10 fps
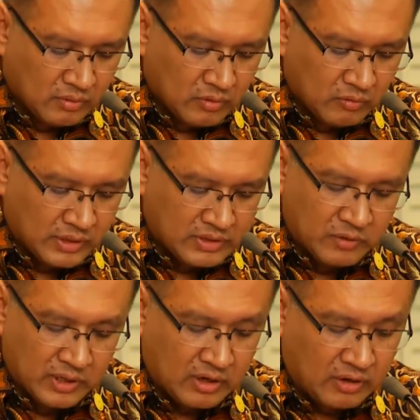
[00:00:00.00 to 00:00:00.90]
which
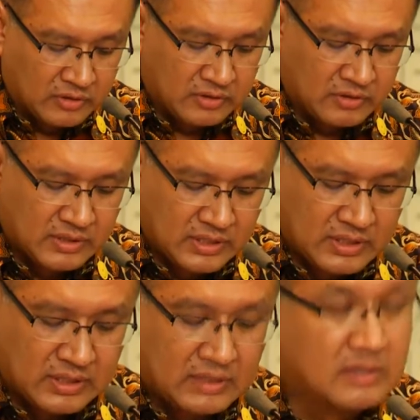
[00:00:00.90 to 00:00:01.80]
will cause
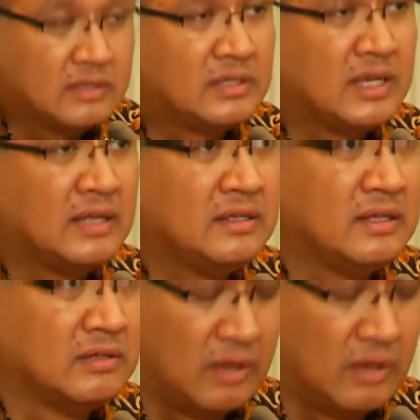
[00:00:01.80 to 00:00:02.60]
changes